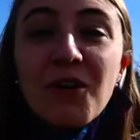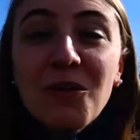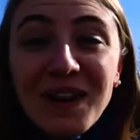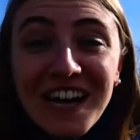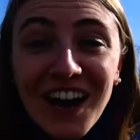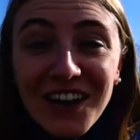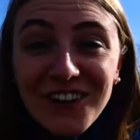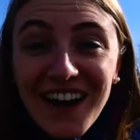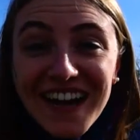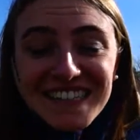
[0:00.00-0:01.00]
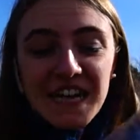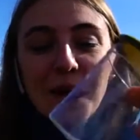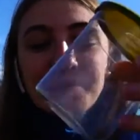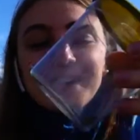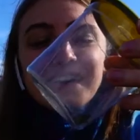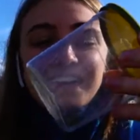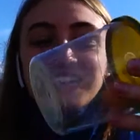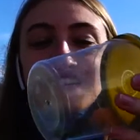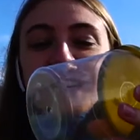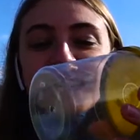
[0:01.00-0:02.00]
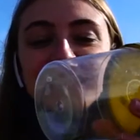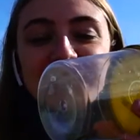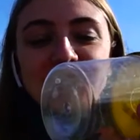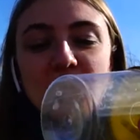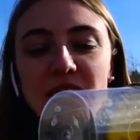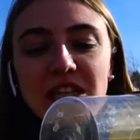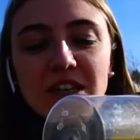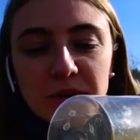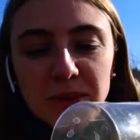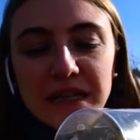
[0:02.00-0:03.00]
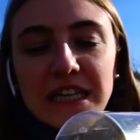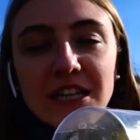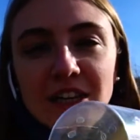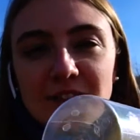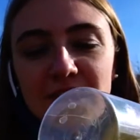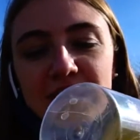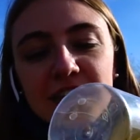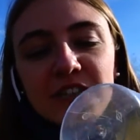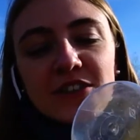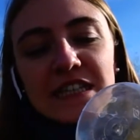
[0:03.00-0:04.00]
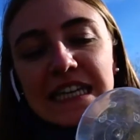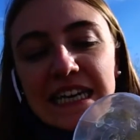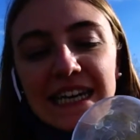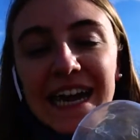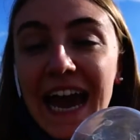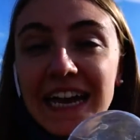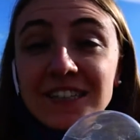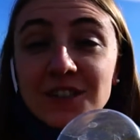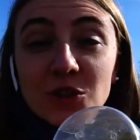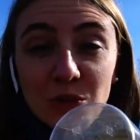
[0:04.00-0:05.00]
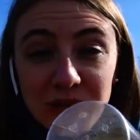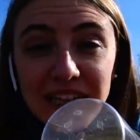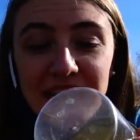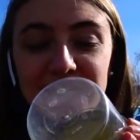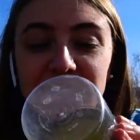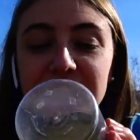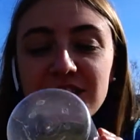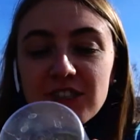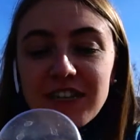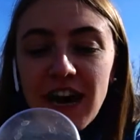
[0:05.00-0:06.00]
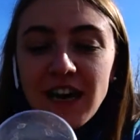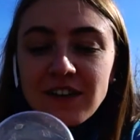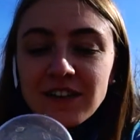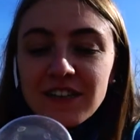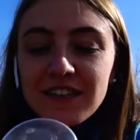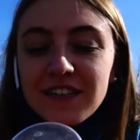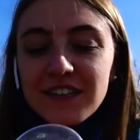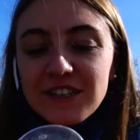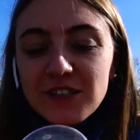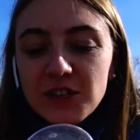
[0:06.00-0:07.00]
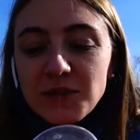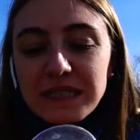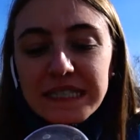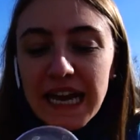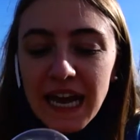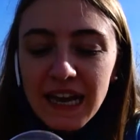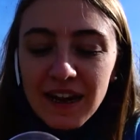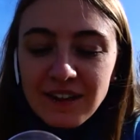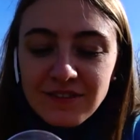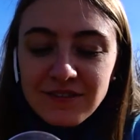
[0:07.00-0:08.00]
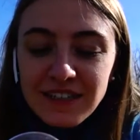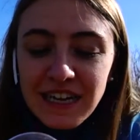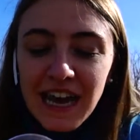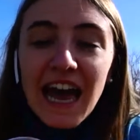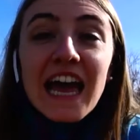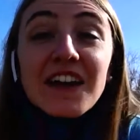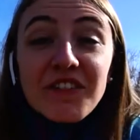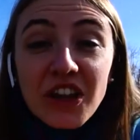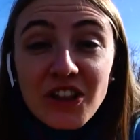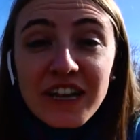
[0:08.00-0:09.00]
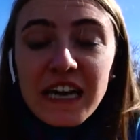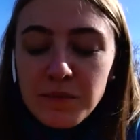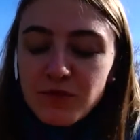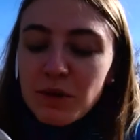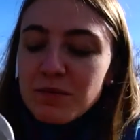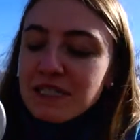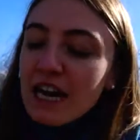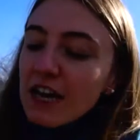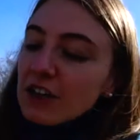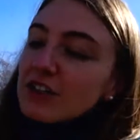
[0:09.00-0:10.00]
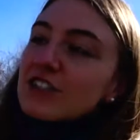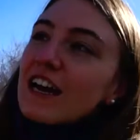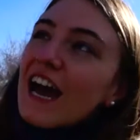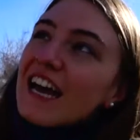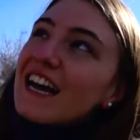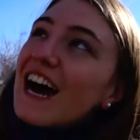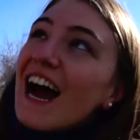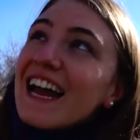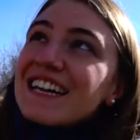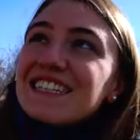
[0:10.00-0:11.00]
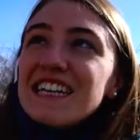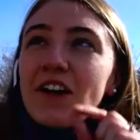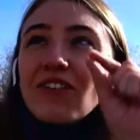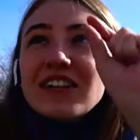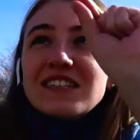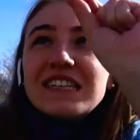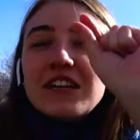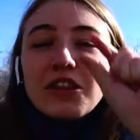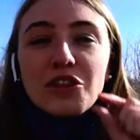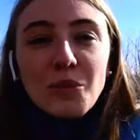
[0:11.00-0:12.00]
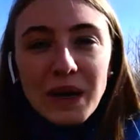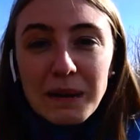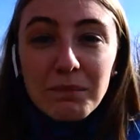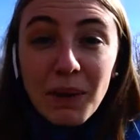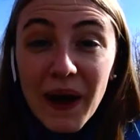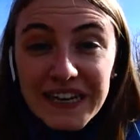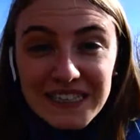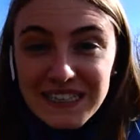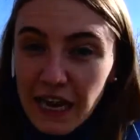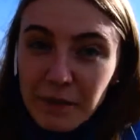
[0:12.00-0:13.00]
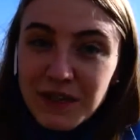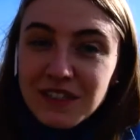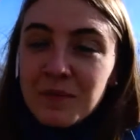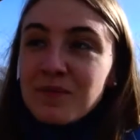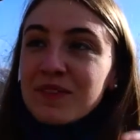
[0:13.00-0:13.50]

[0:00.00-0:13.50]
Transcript: We caught a grasshopper! If you can look really closely, you'll see he has 3 legs on each side, 2 antennae, and if I look at him from his underside, I can definitely see 3 body segments.